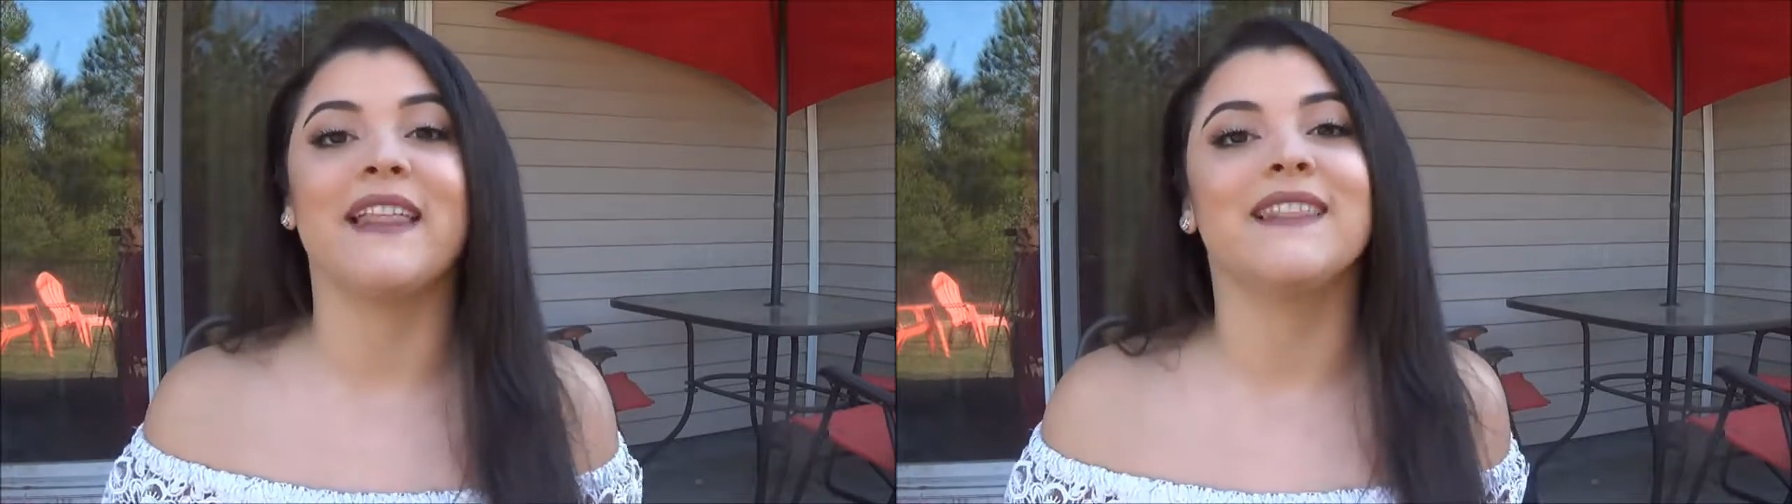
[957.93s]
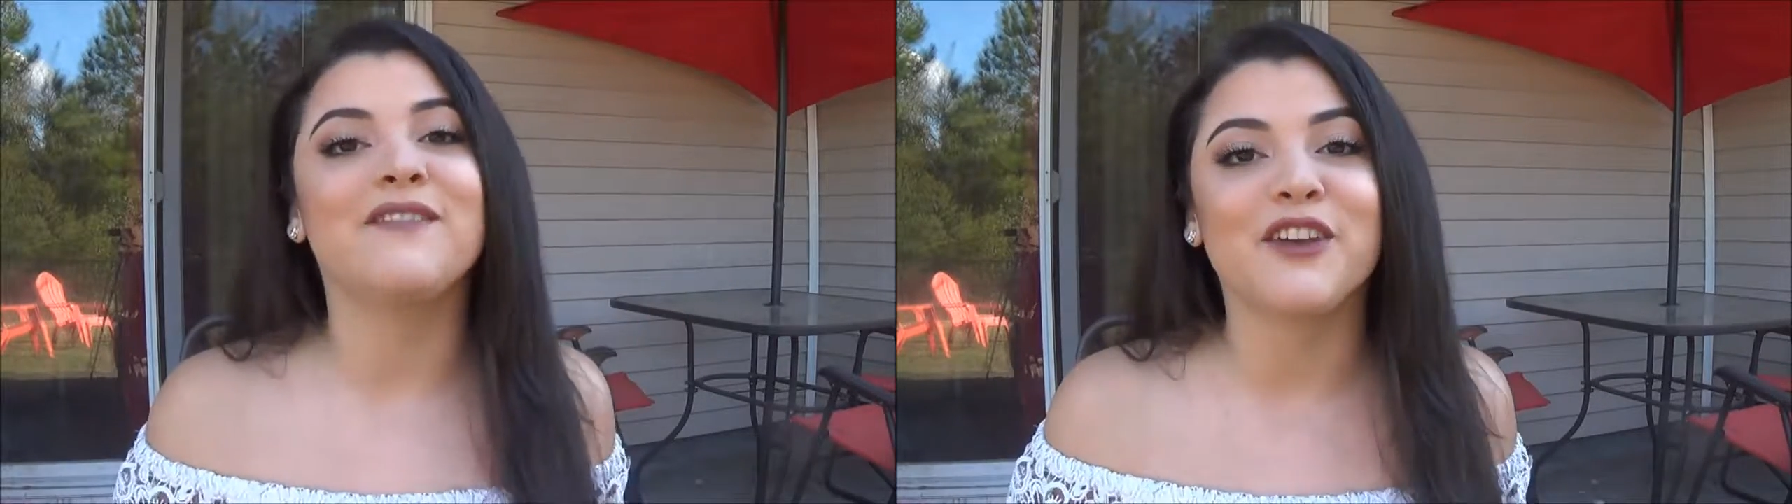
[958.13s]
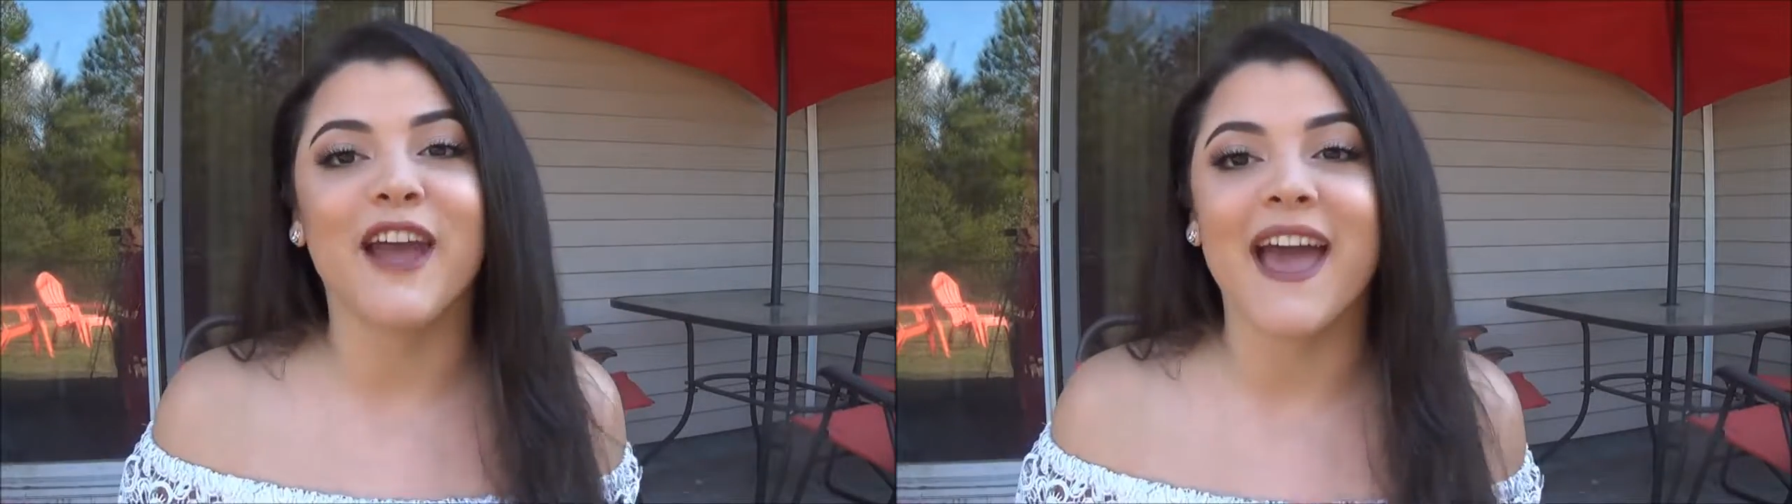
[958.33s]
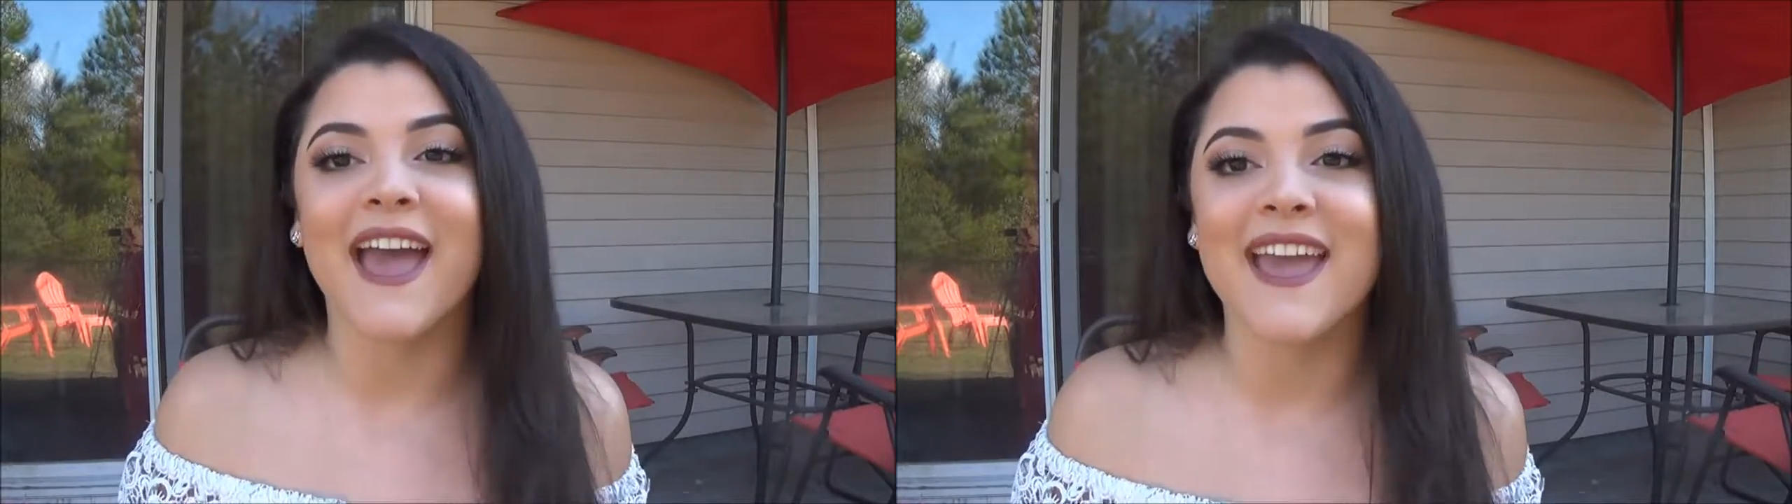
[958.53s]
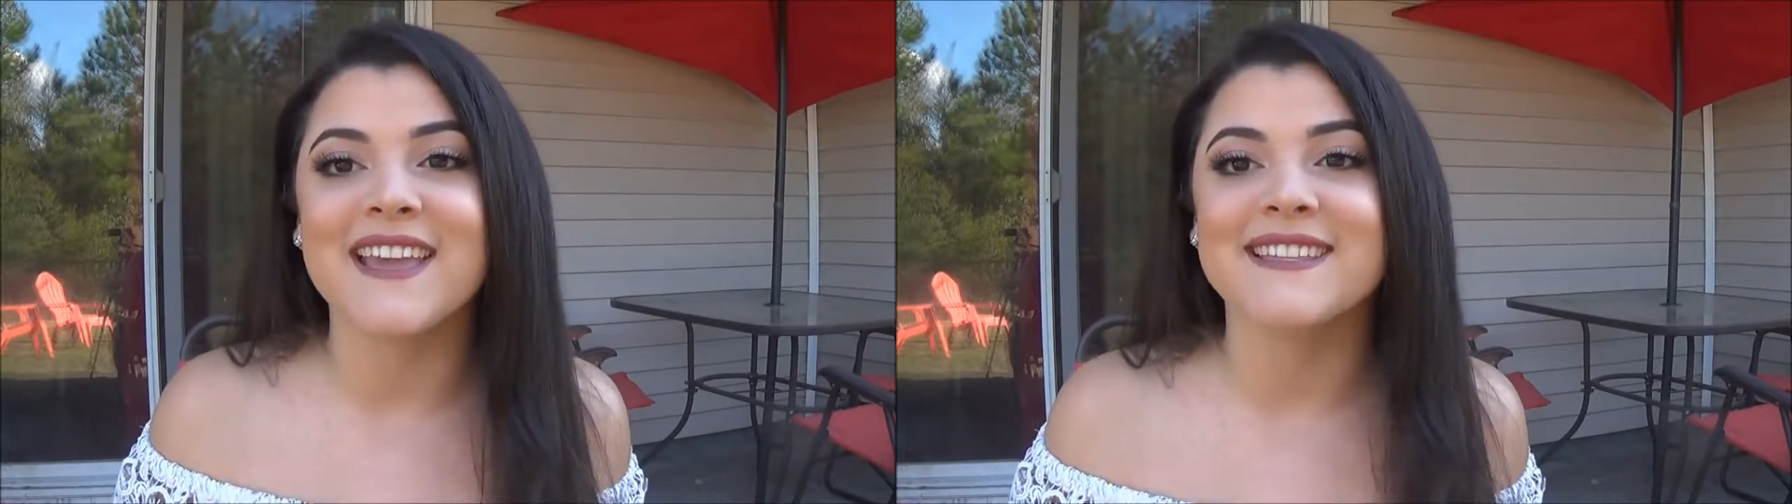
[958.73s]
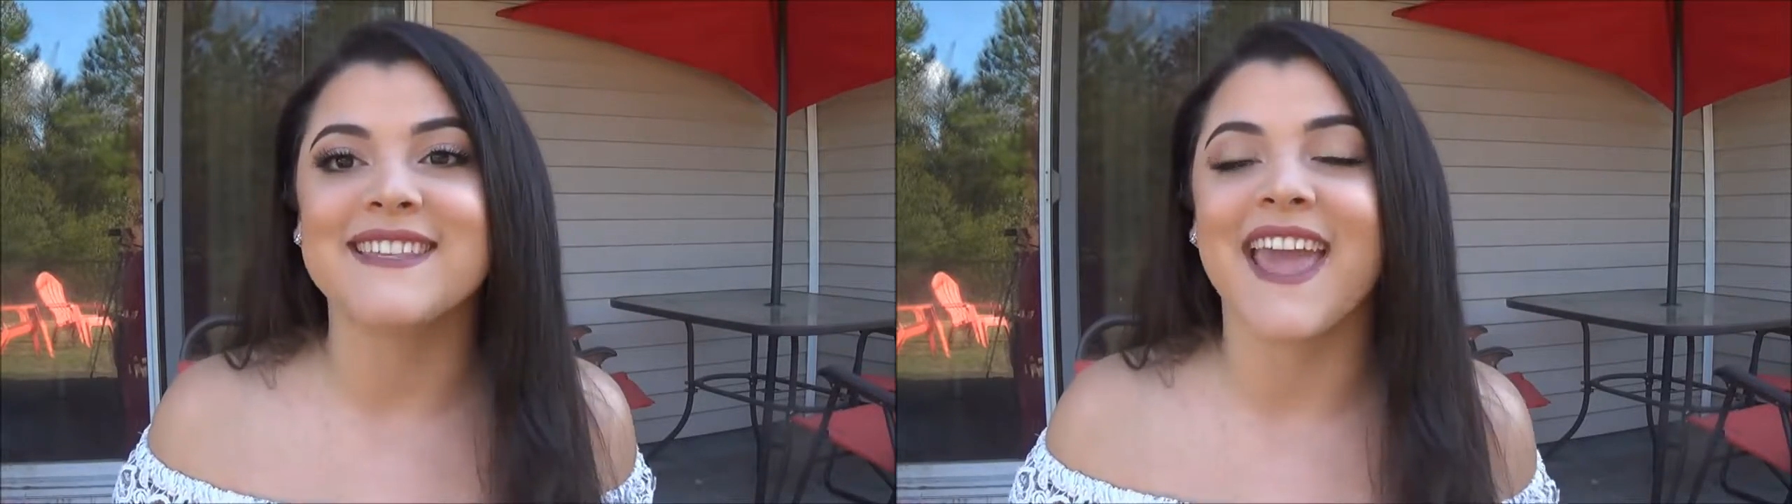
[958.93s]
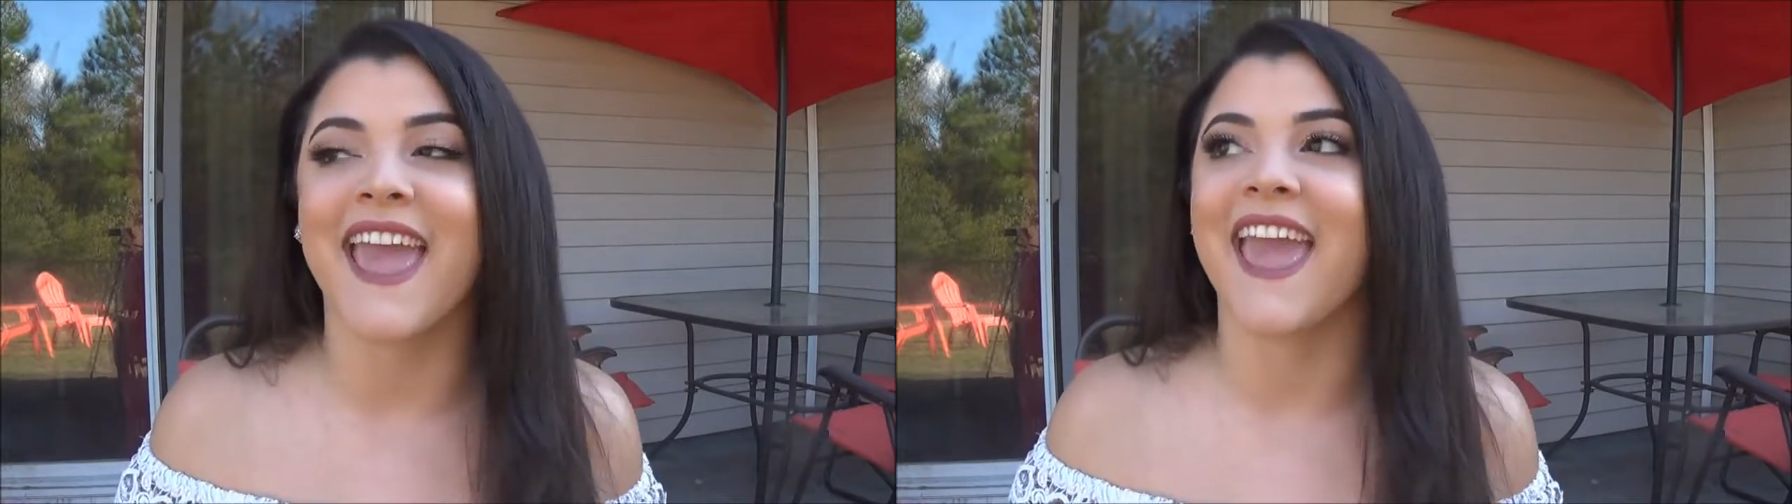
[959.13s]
I love you guys,